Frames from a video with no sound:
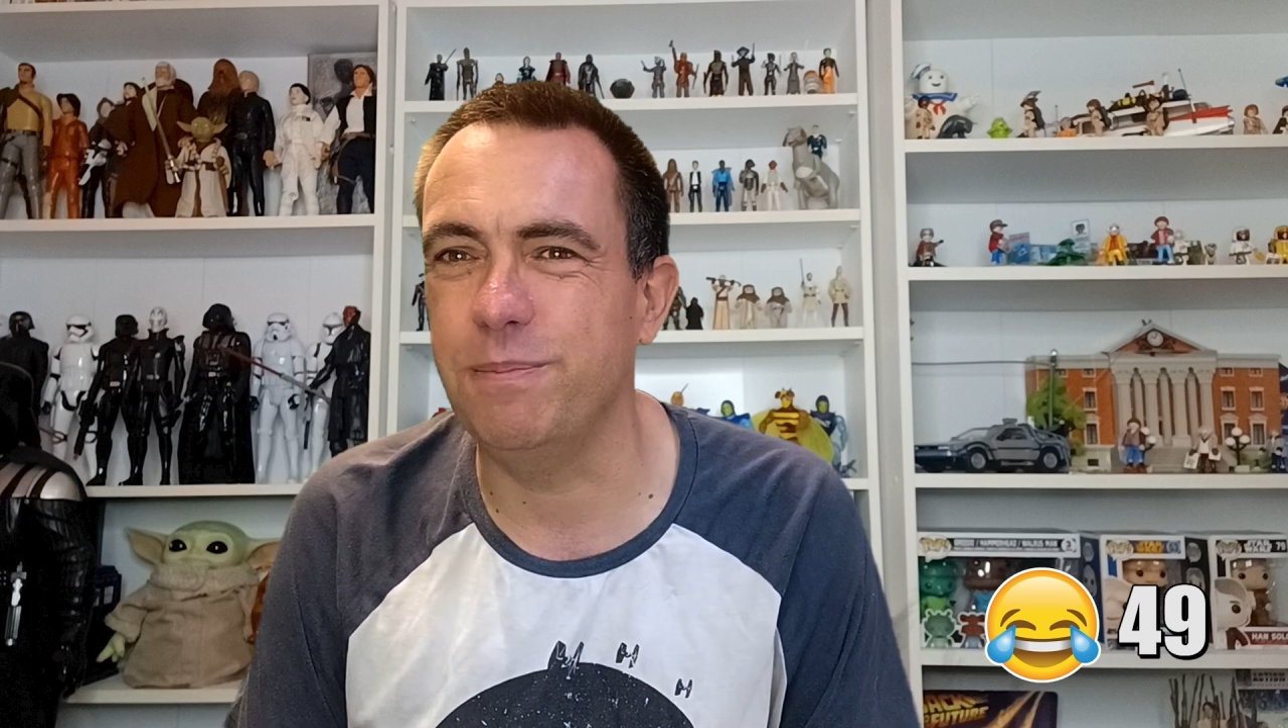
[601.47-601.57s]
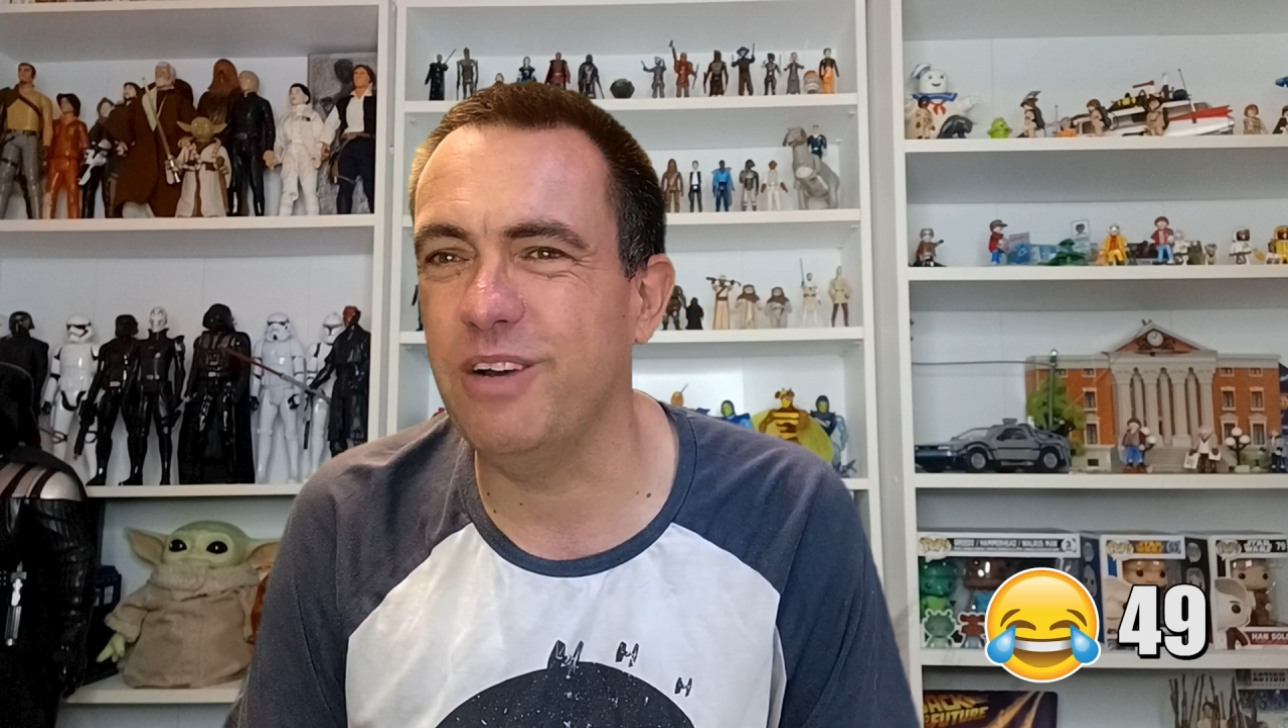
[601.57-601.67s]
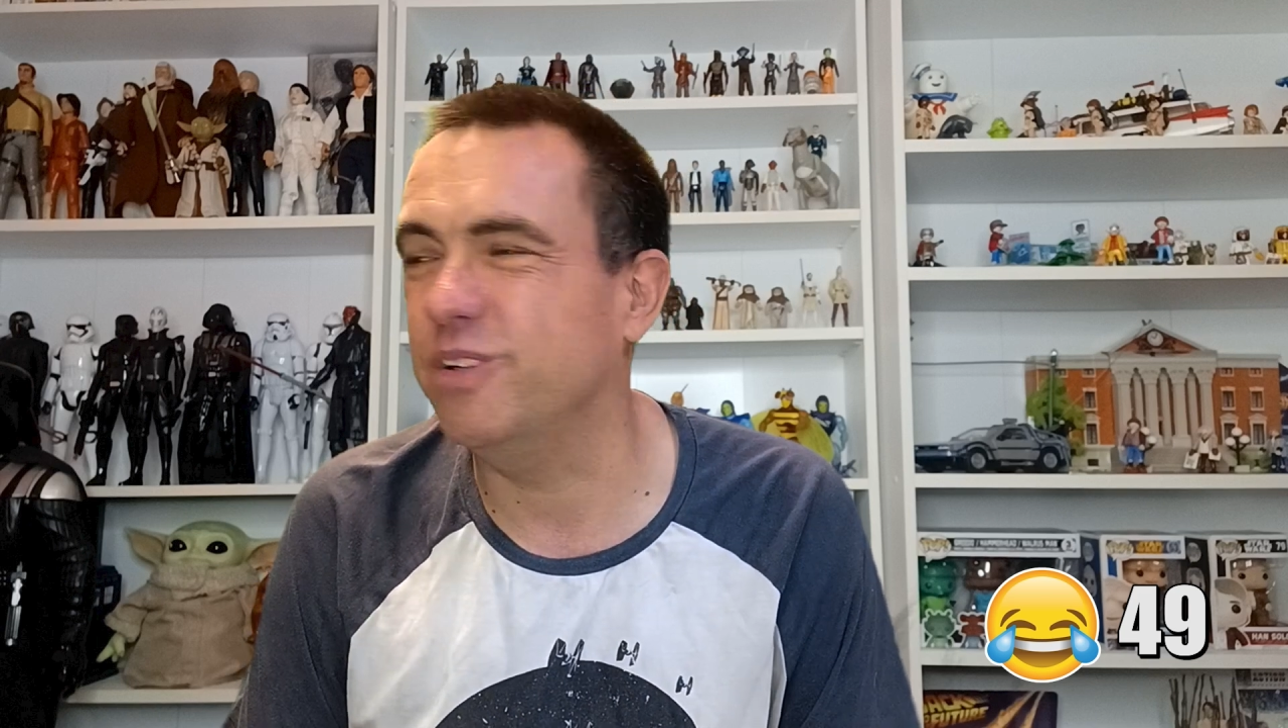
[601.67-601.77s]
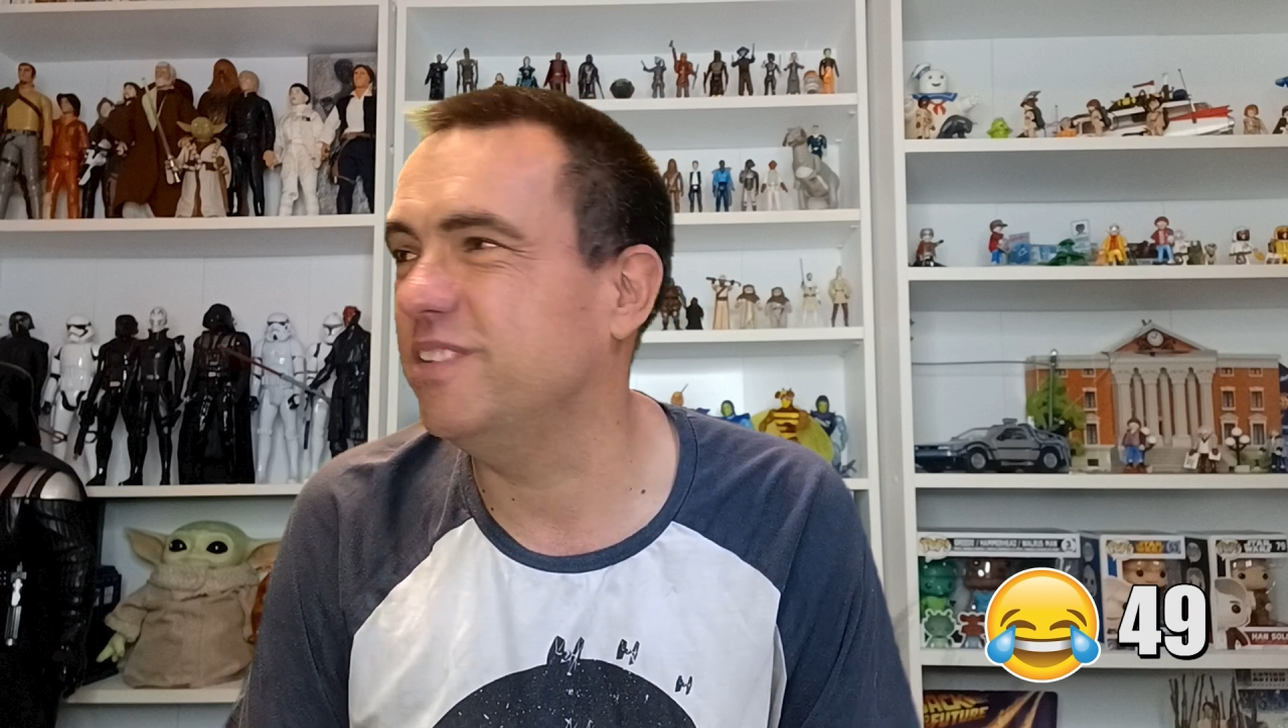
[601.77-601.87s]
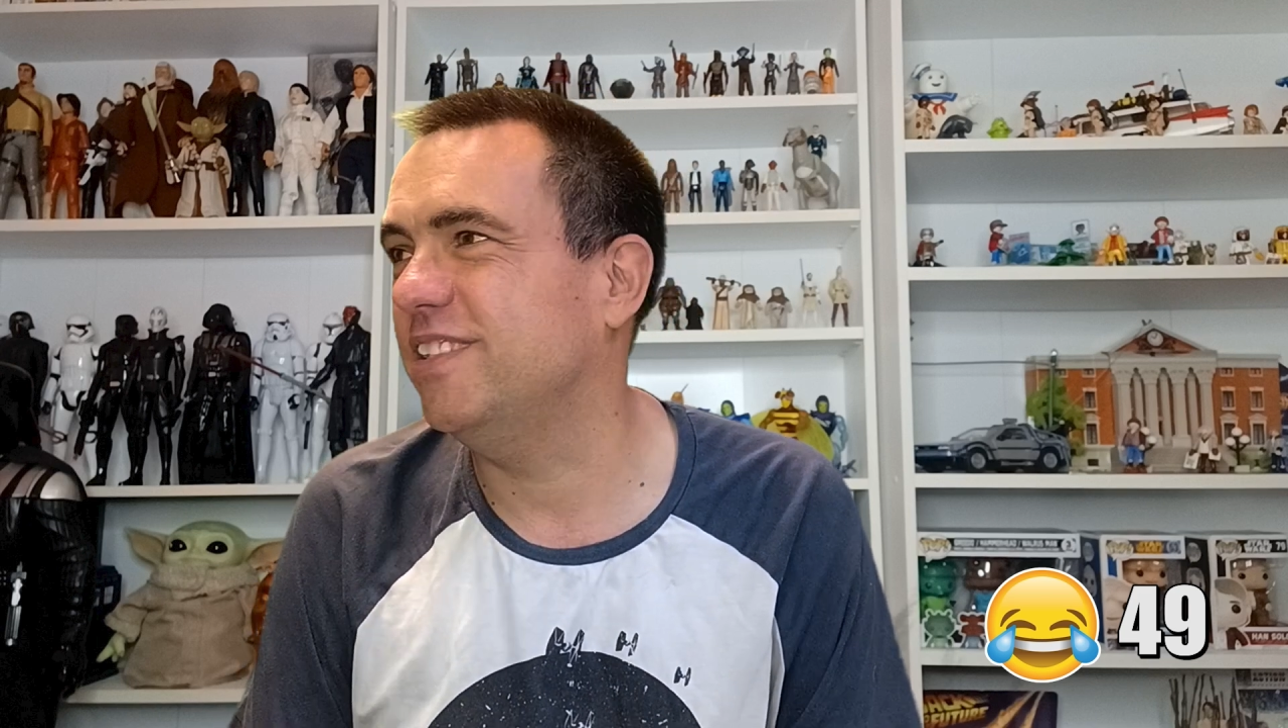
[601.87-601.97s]

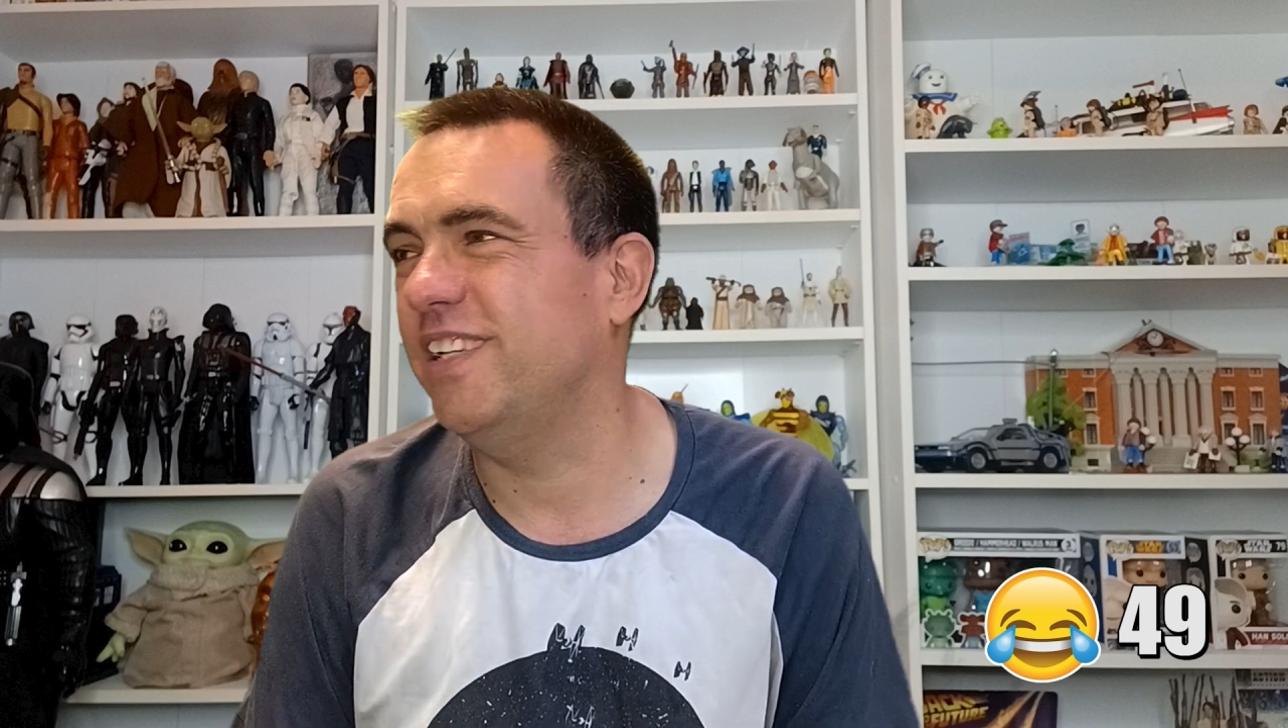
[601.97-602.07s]
about